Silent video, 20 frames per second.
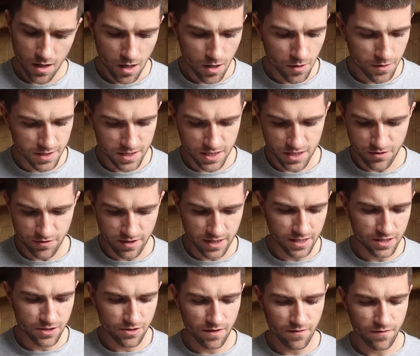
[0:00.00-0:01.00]
Oh, this is
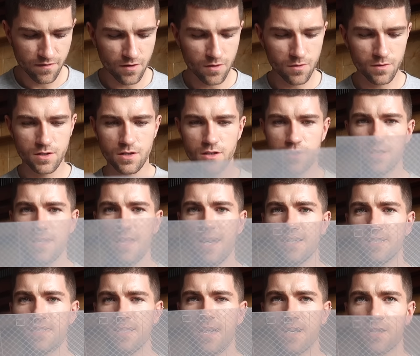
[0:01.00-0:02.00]
really straightforward. So
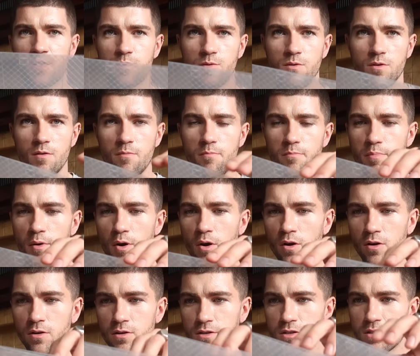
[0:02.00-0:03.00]
that's the actual
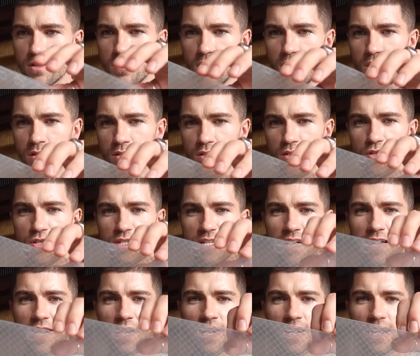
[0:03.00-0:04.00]
box, just
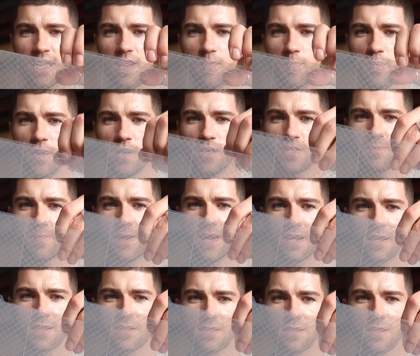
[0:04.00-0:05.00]
like a clear
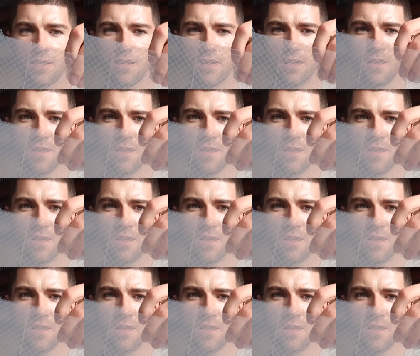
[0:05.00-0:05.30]
perspex.